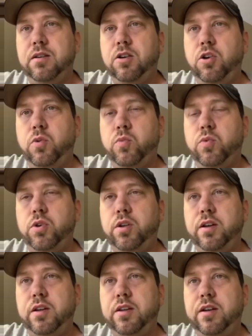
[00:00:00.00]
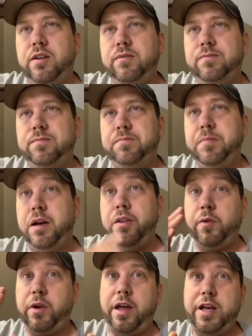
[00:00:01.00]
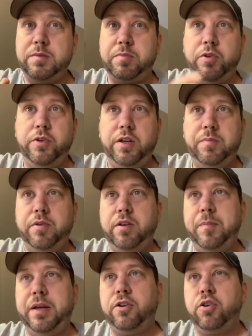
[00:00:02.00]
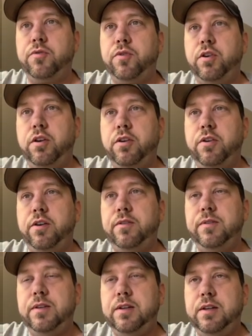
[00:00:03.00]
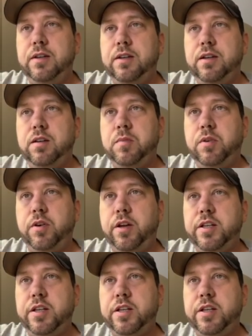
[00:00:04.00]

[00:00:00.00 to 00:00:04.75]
all in one like that. Better than what Hasbro did, putting a big Nerf gun on it. Come on,